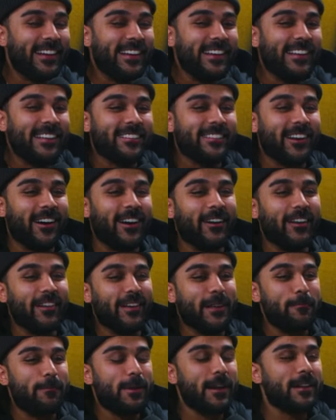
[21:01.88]
Oh my so
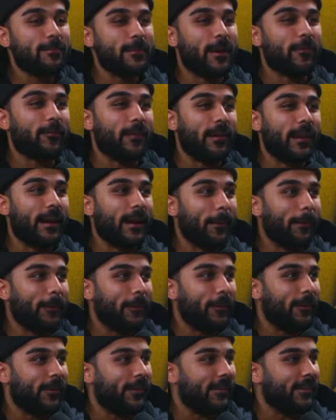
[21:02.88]
God. he picks me up from the
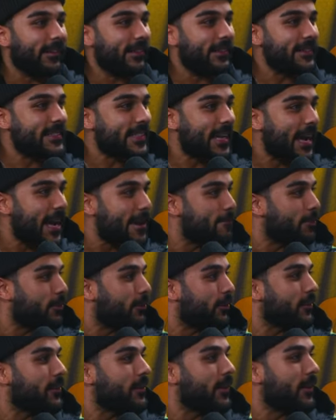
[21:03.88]
airport. This guy pulls